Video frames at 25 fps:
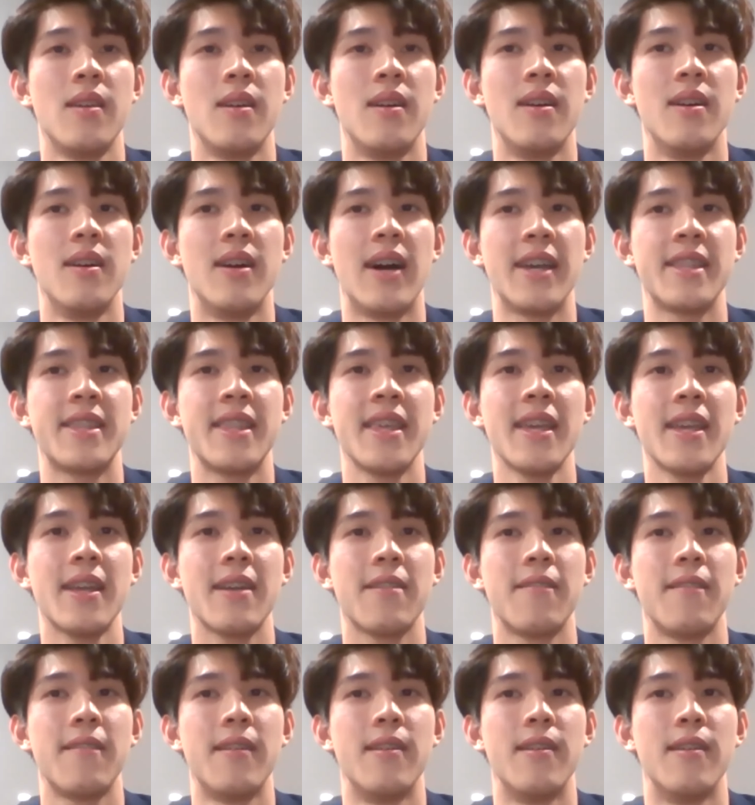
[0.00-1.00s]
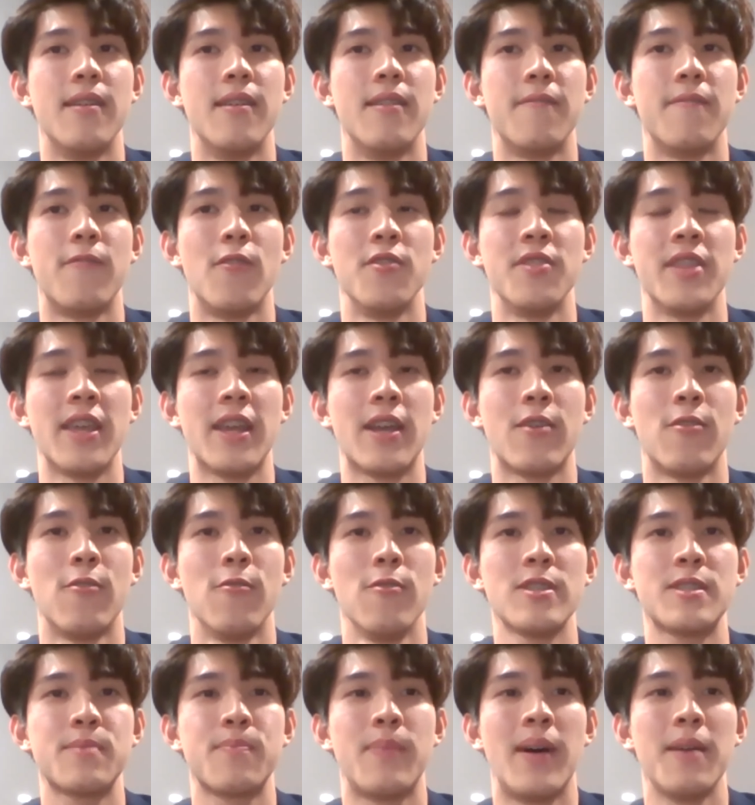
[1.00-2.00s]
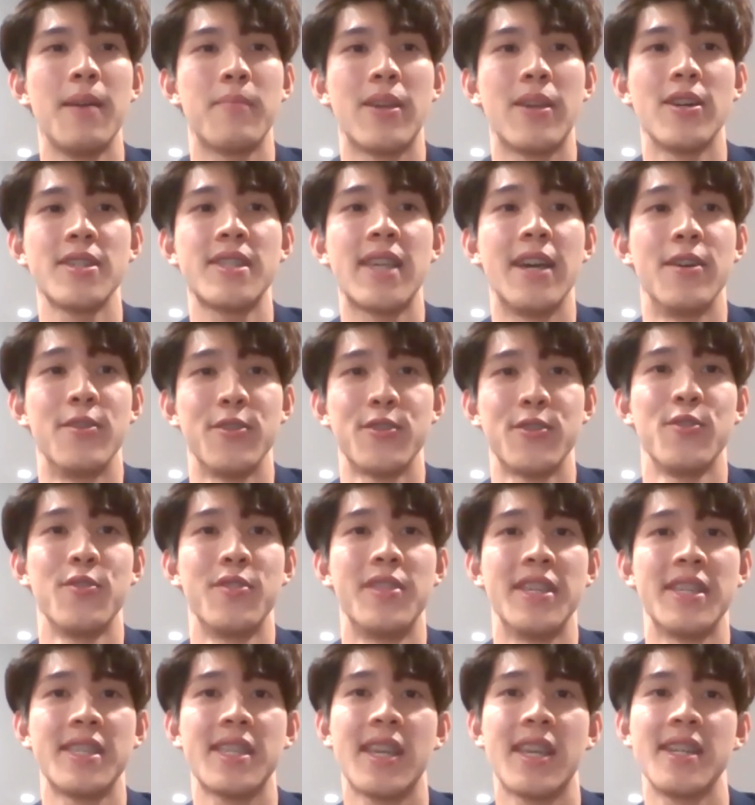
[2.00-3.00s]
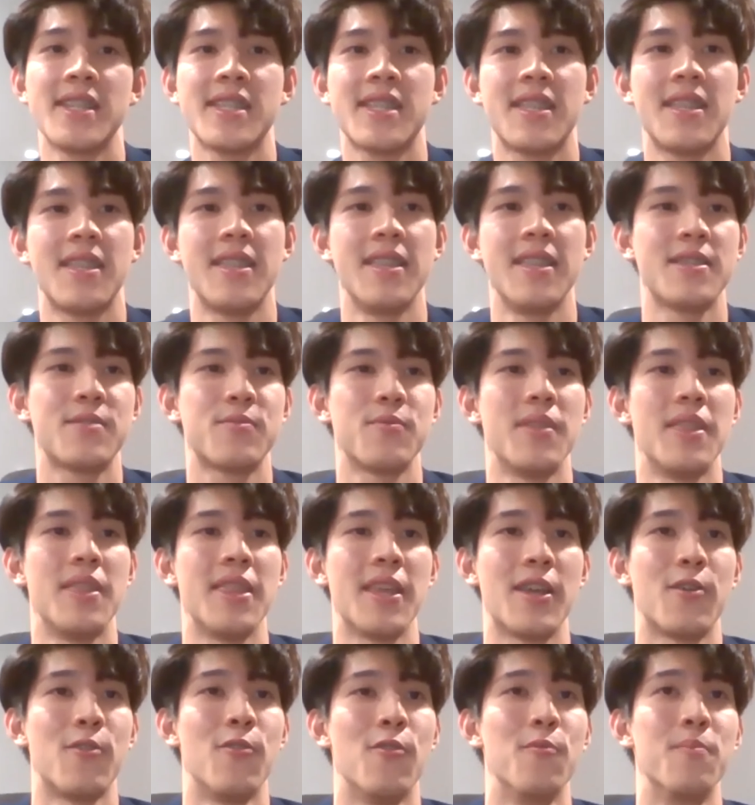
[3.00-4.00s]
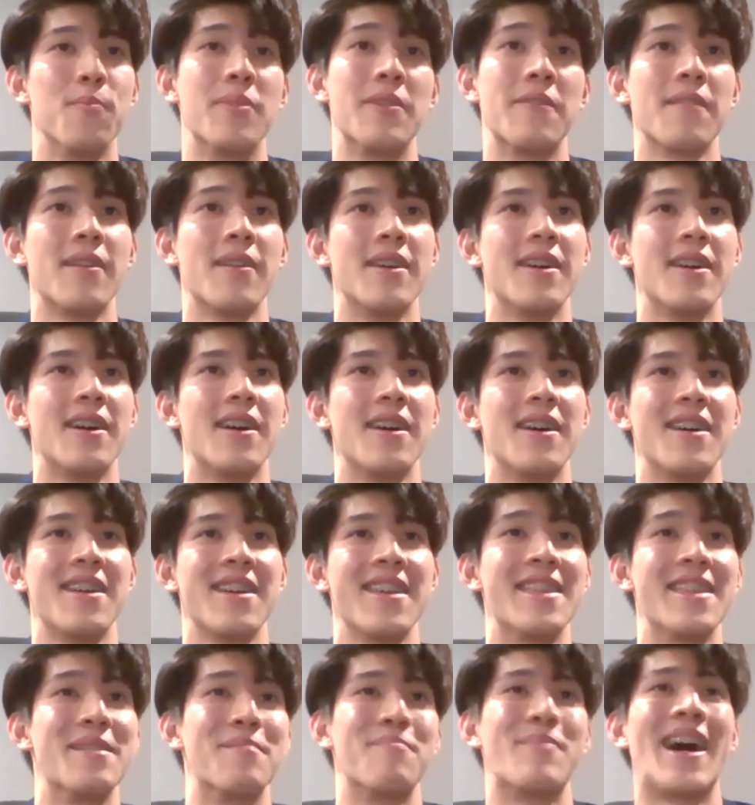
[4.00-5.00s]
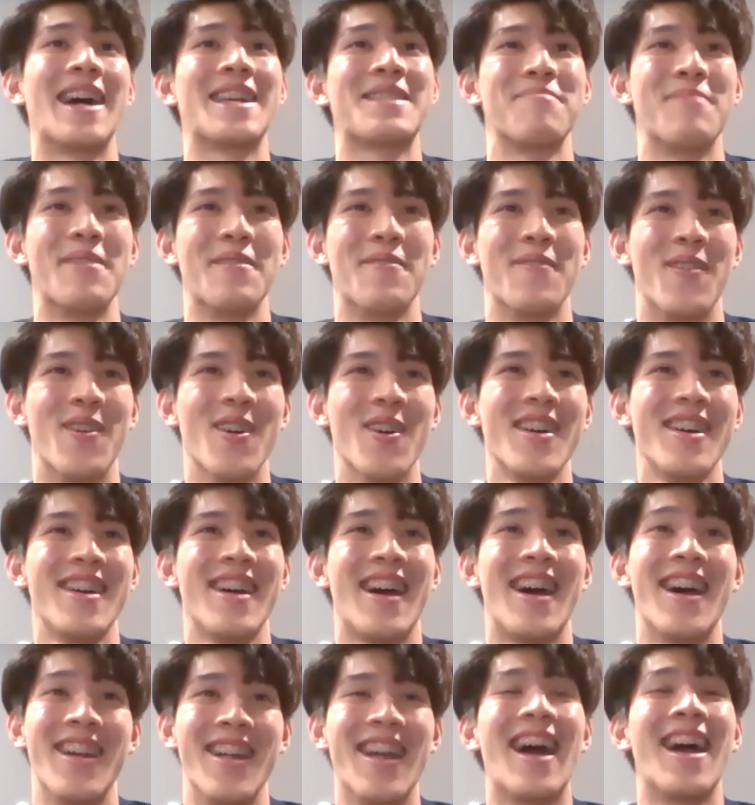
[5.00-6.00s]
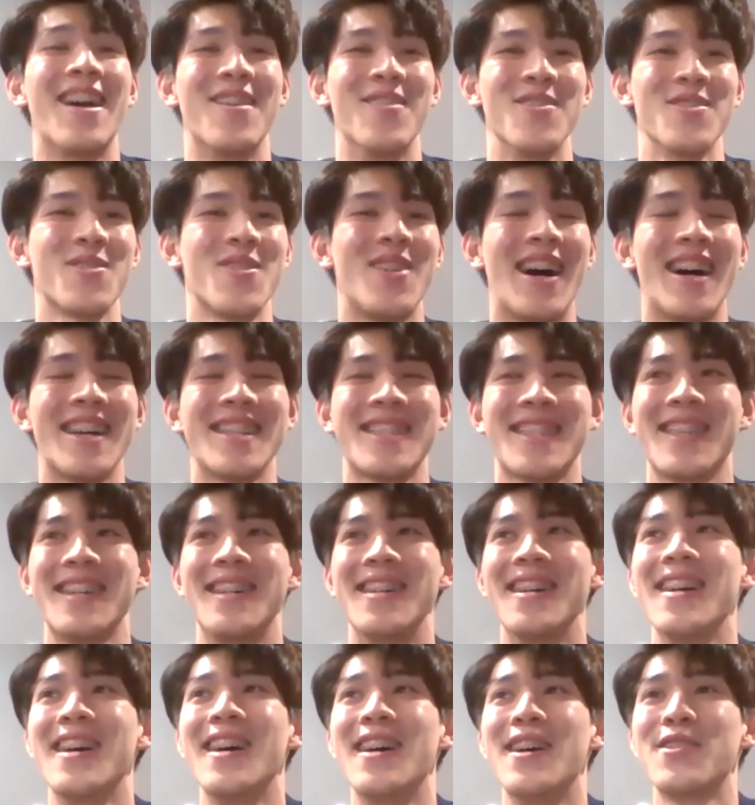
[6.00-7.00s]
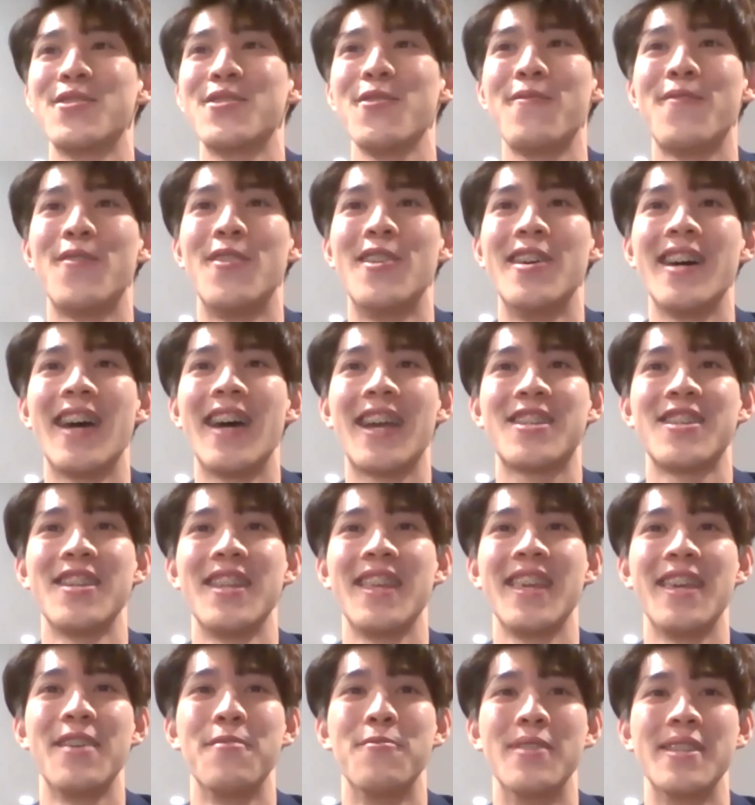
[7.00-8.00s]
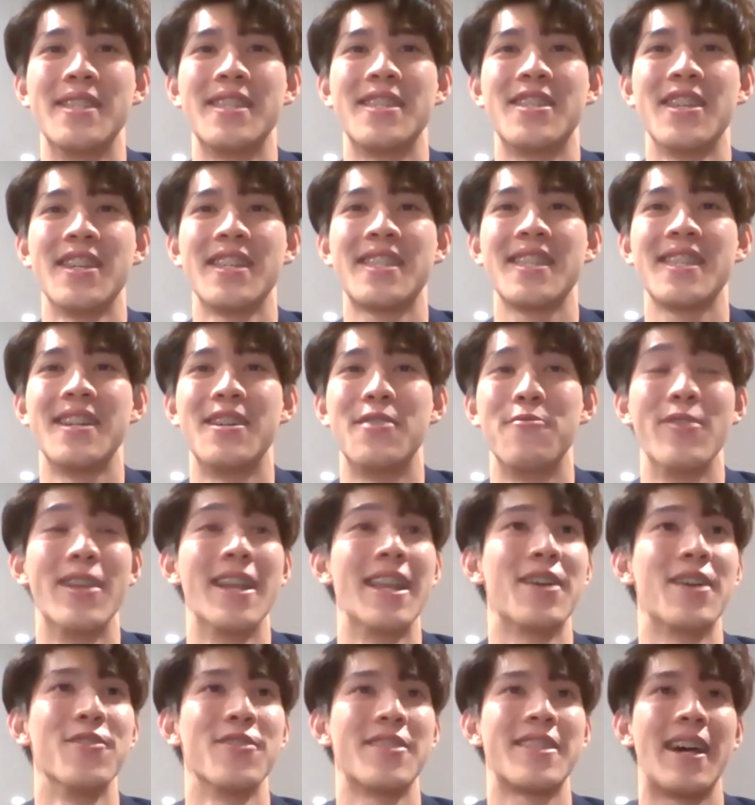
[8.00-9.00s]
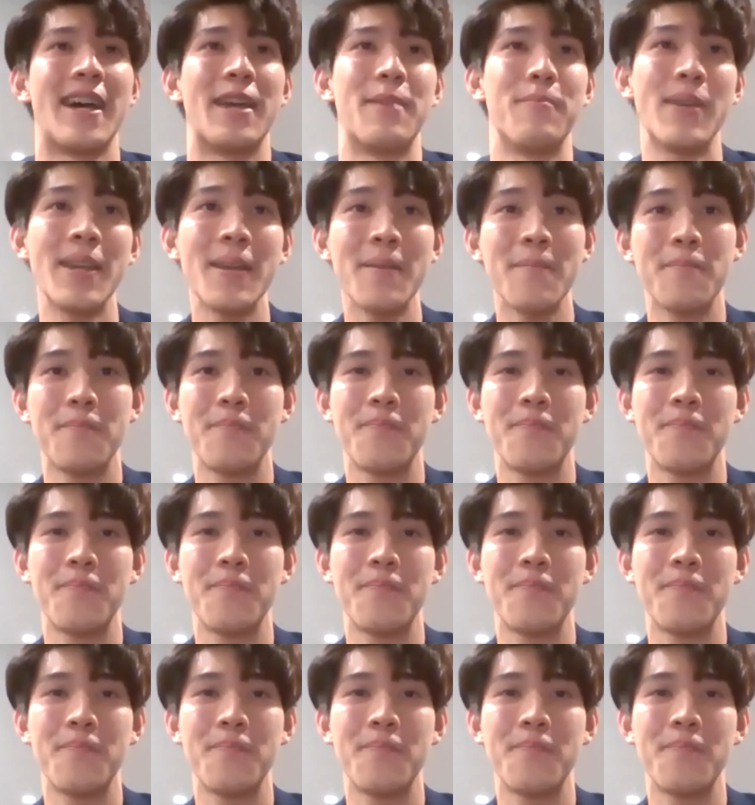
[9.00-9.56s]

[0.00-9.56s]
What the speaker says: I think for Nicole's part, because I also discussed this with Nicole in the past before, I also asked her. So for her, actually, it was just a really good timing.